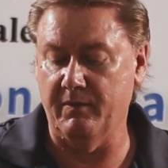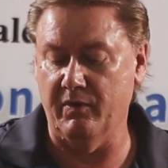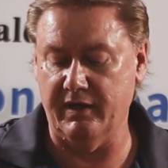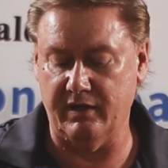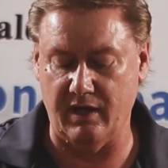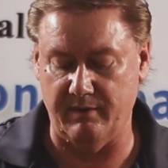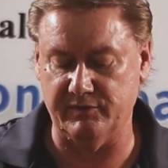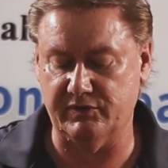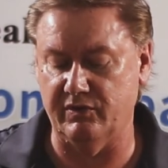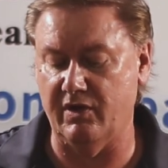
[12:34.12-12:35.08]
When it
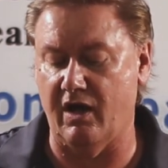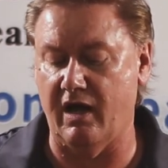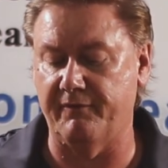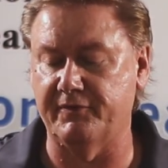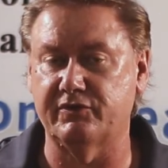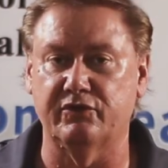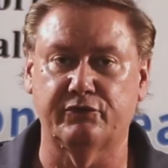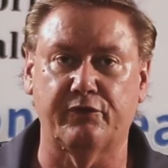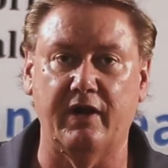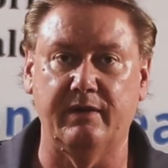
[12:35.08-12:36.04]
comes to the
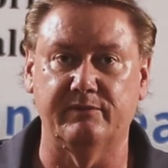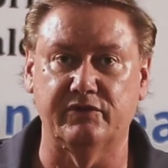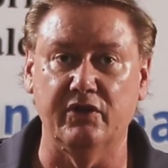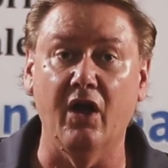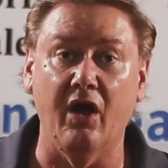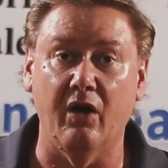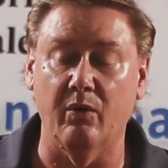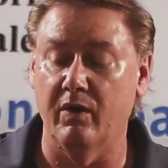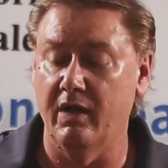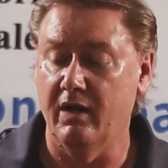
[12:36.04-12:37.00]
officers' frames,
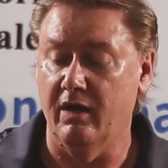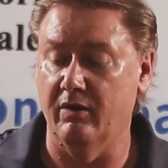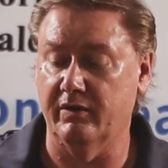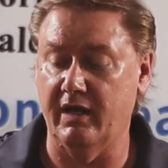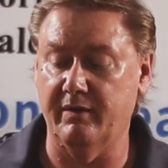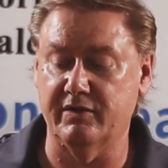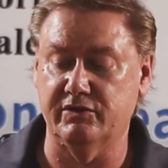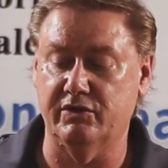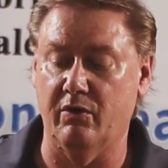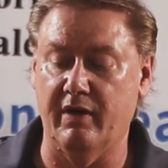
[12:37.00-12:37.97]
no. Okay,
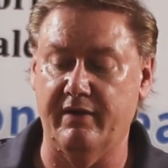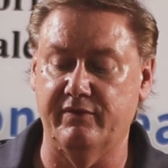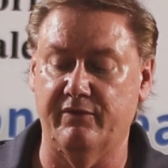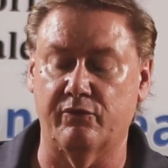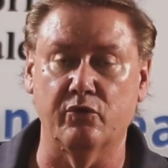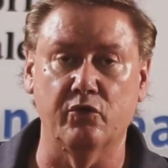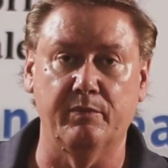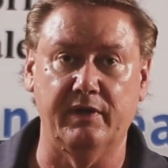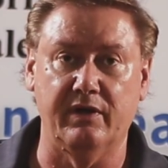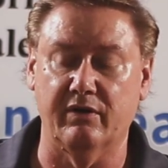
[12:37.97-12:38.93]
because you don't have enough
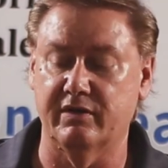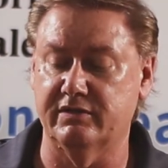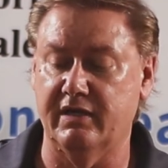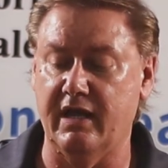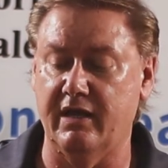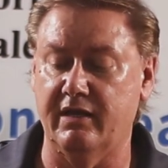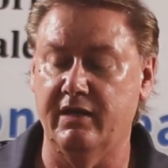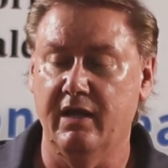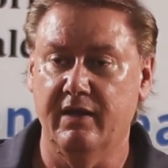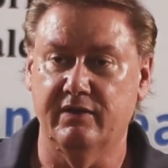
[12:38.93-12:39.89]
room in here. Because
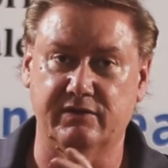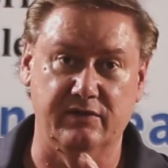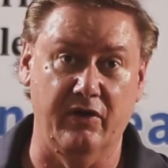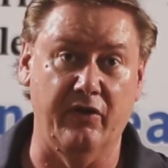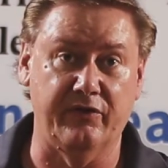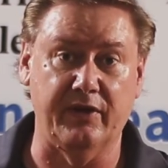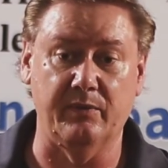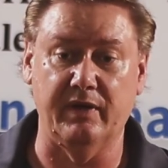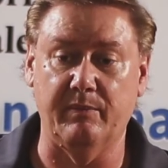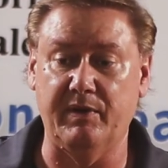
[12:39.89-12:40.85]
again, this is another
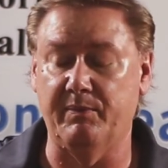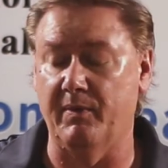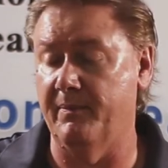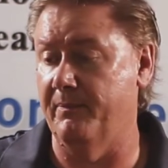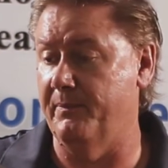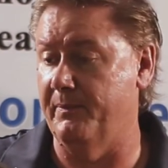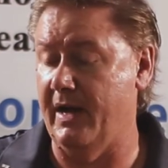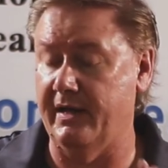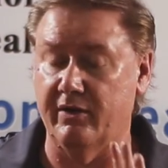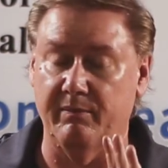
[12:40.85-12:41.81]
thing, we get people
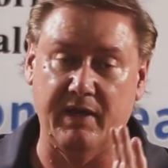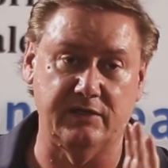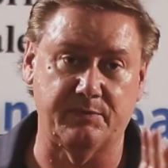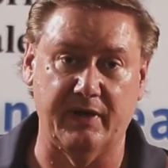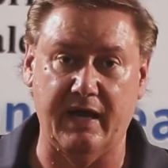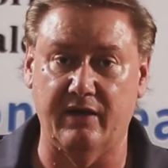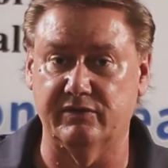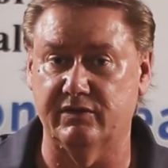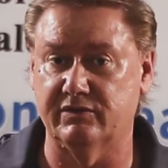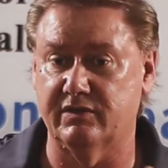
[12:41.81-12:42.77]
buying our mainspring
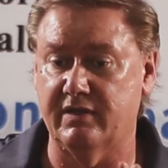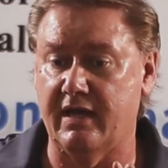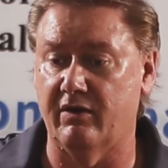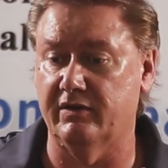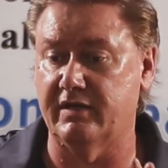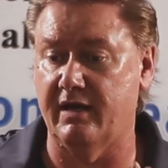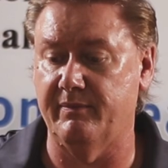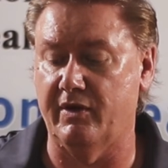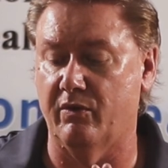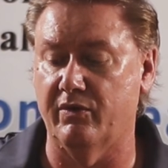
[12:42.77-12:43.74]
housings and that all the
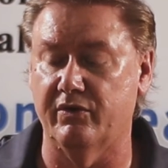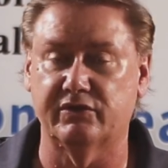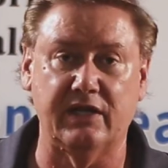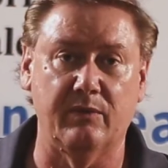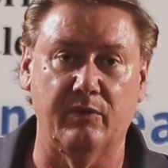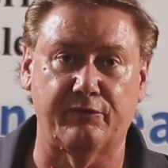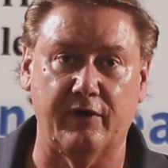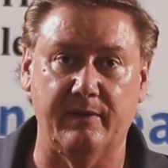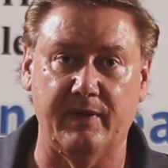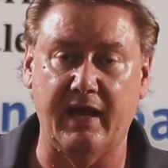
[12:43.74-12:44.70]
time. They don't understand what
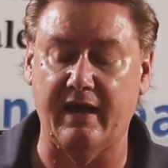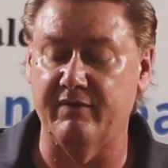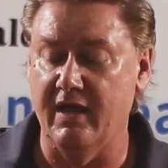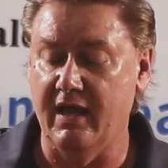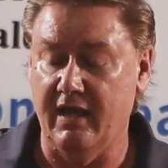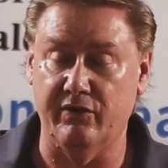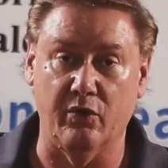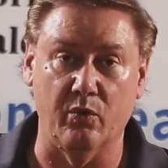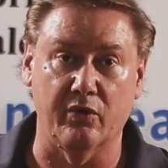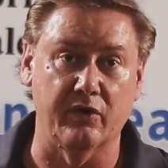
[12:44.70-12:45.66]
frame they have, and they're
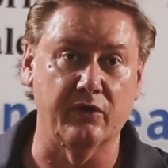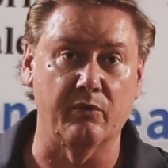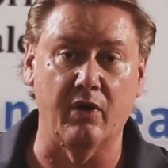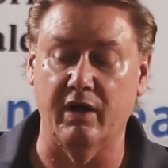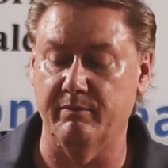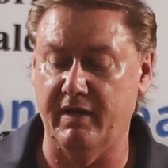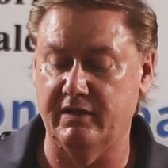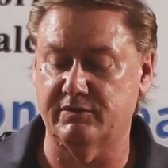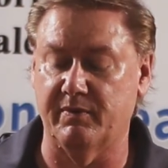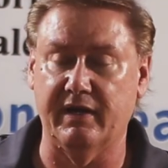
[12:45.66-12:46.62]
ordering the wrong
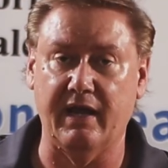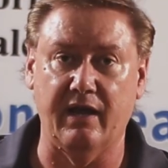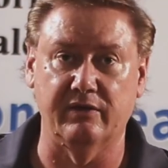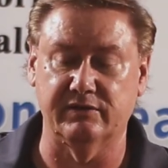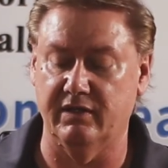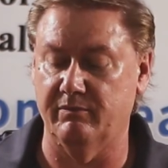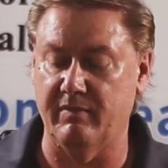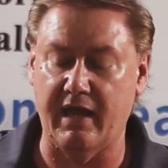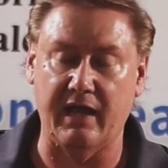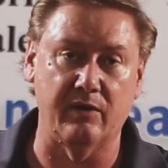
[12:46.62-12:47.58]
mainspring housing,
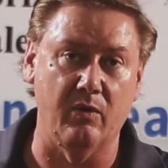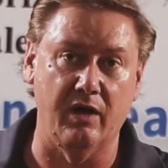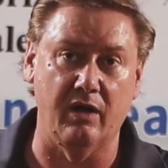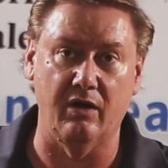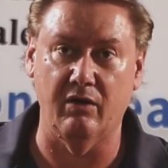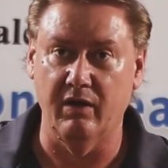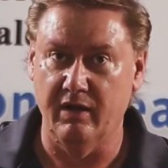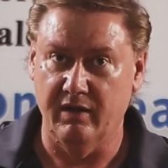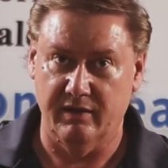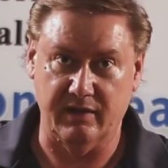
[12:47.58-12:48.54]
magwell,
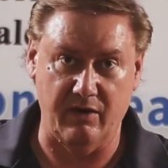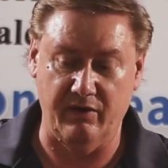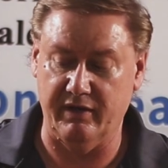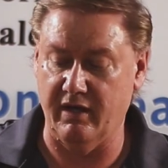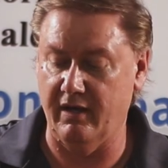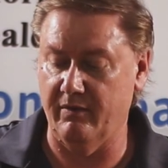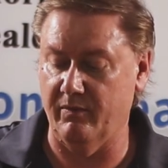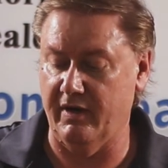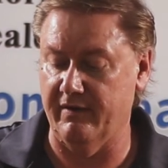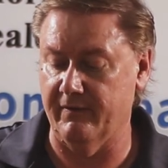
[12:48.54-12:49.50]
carry cut,
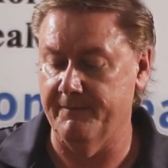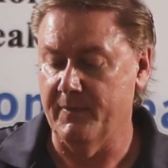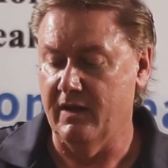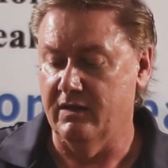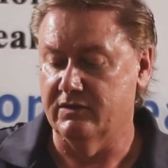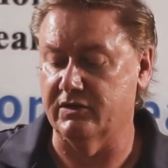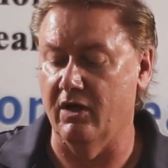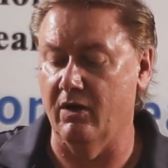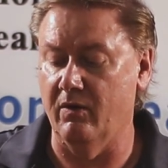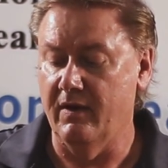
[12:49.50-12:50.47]
whatever.
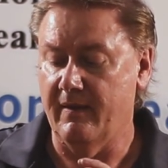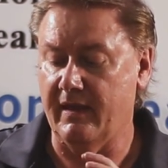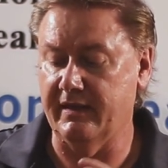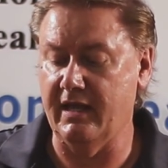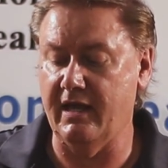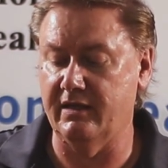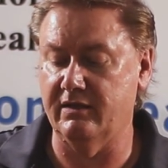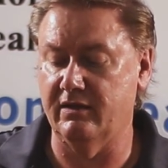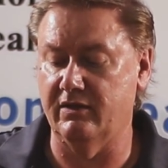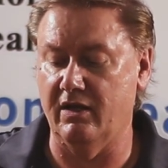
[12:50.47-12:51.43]
So
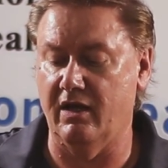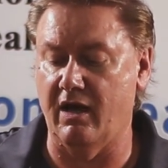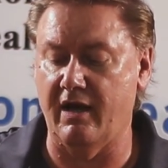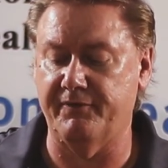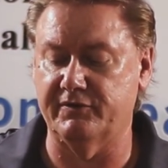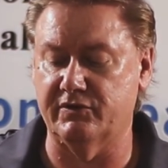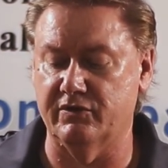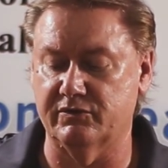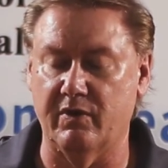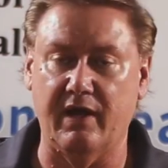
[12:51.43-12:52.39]
again, the
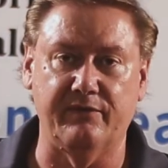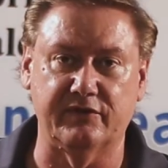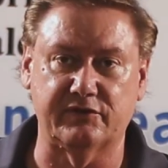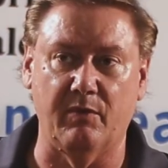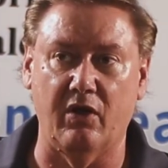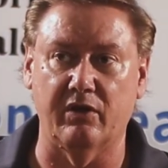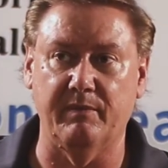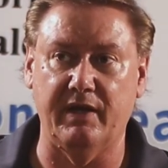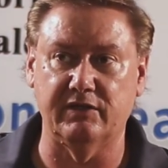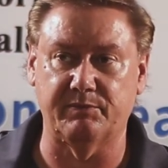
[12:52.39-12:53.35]
officers will have the
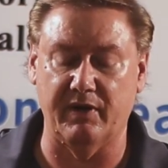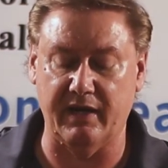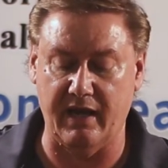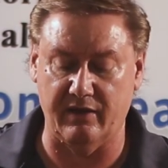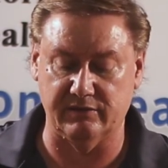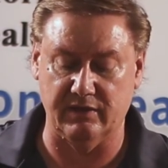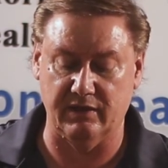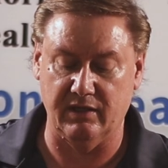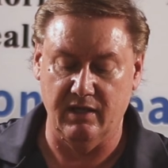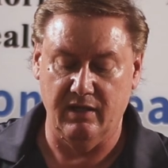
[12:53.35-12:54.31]
smaller mainspring
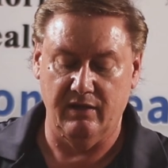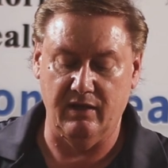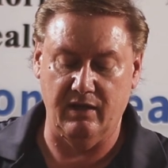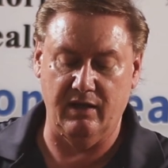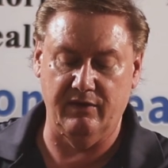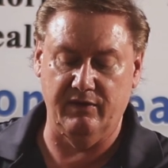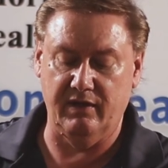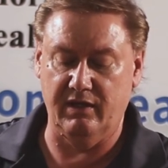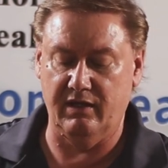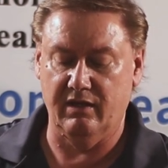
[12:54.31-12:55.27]
housing, and
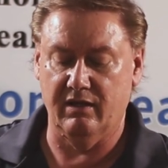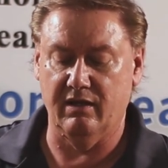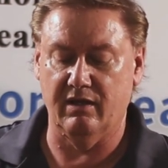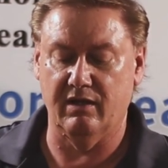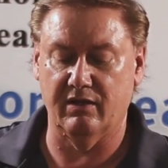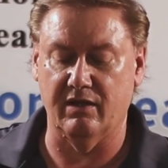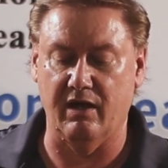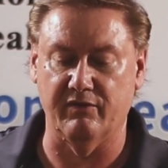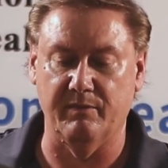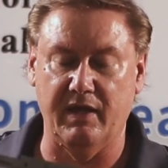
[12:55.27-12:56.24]
the
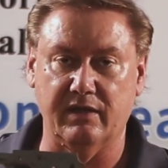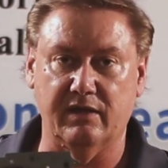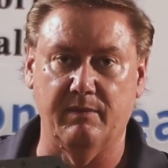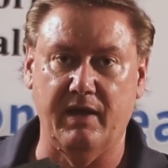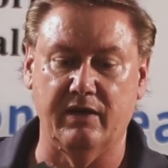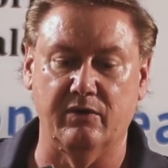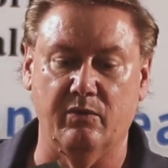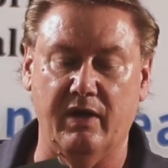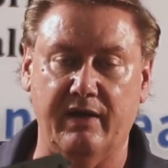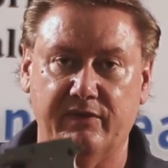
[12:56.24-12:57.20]
government and
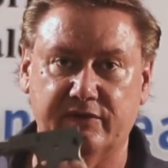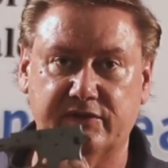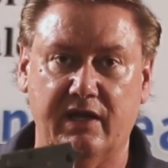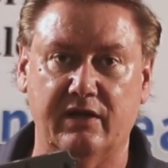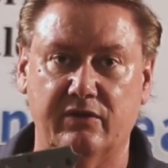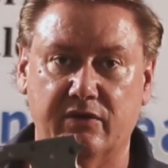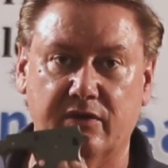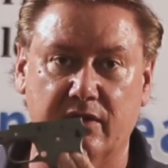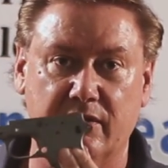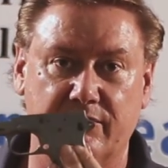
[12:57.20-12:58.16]
Commander will have the
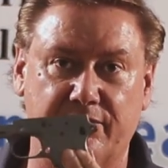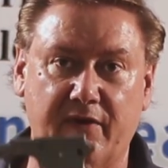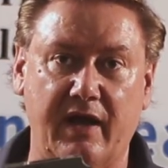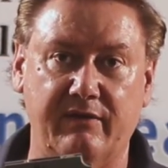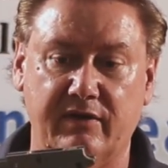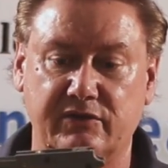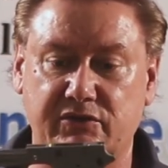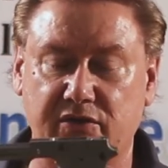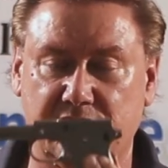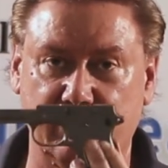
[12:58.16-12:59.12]
standard
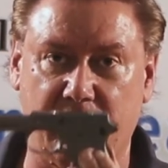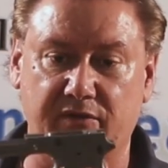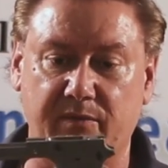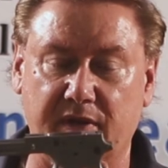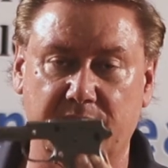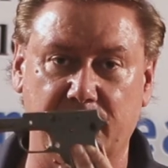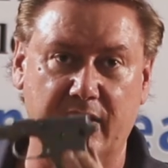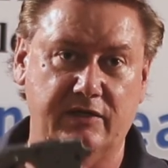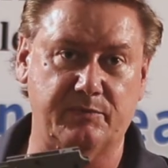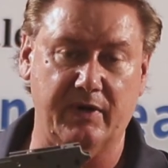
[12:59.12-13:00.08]
5-inch government
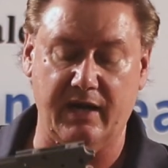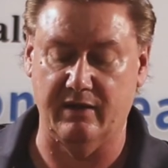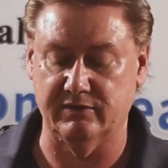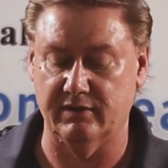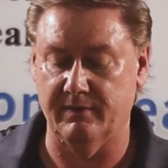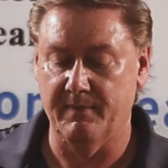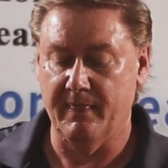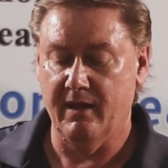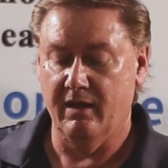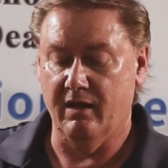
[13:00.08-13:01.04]
mainspring housing,
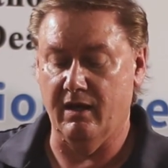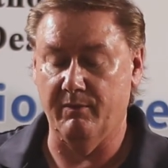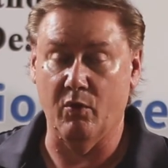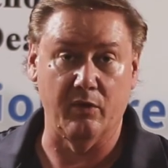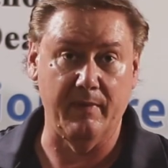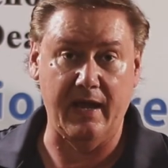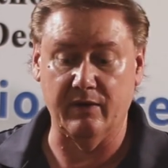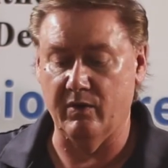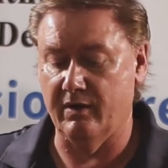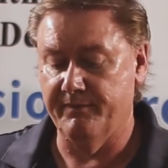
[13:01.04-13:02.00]
or
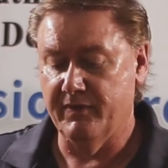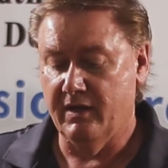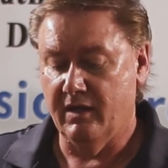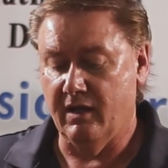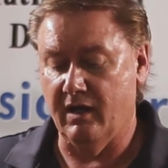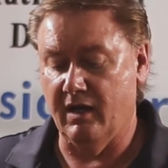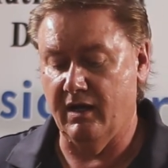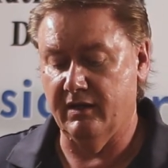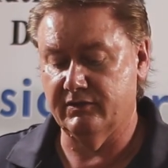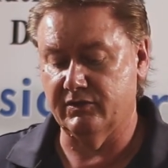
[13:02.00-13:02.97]
magwell.
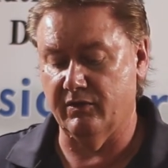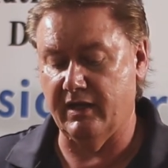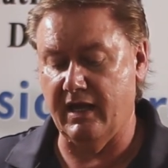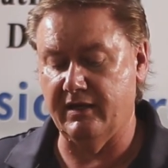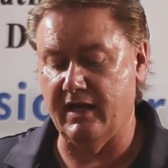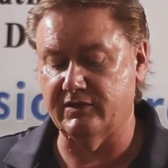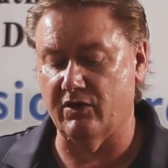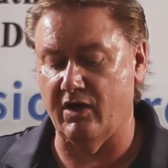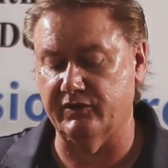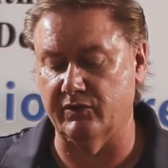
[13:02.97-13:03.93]
So again, that's
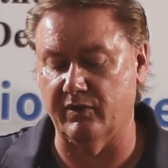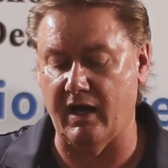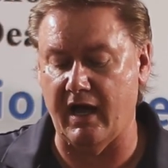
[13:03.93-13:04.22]
also an